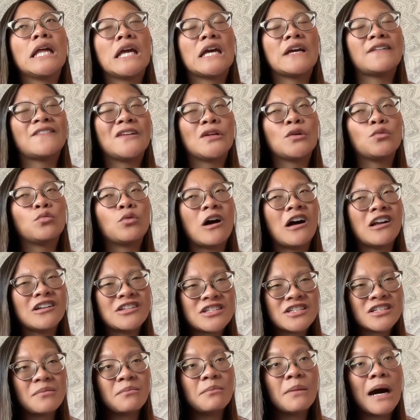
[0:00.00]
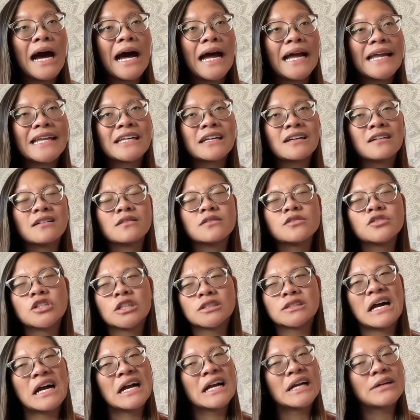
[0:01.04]
If you watched my
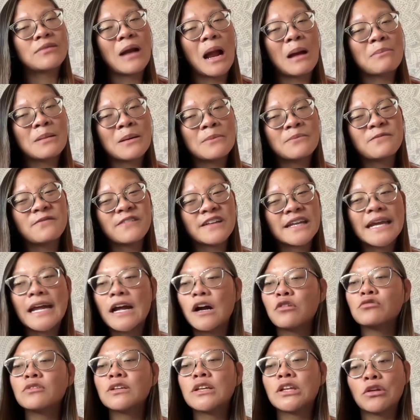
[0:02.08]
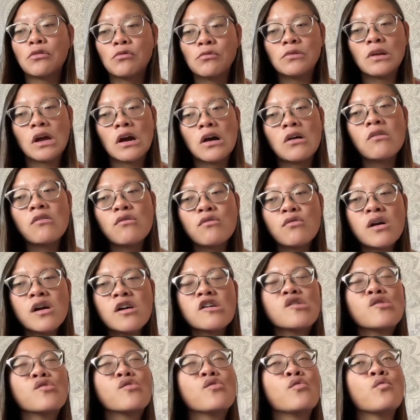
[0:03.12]
July wrap-up video, you know
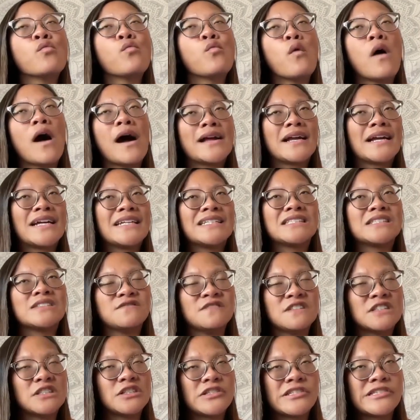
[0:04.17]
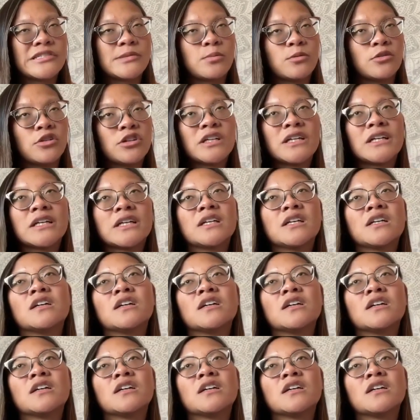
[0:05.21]
why I didn't finish this book.